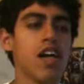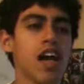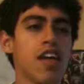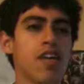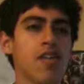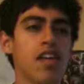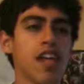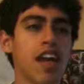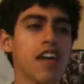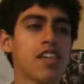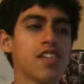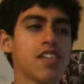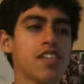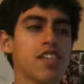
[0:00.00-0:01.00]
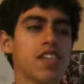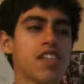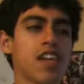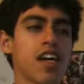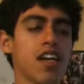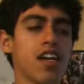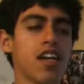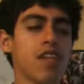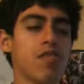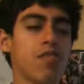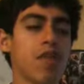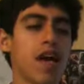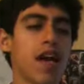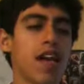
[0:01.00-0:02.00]
I know he cares. It's just that,
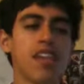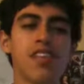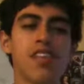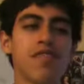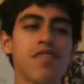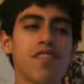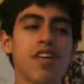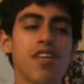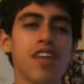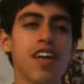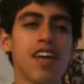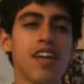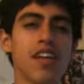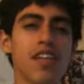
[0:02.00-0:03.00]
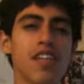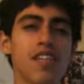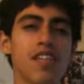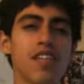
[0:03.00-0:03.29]
man, it's infuriating.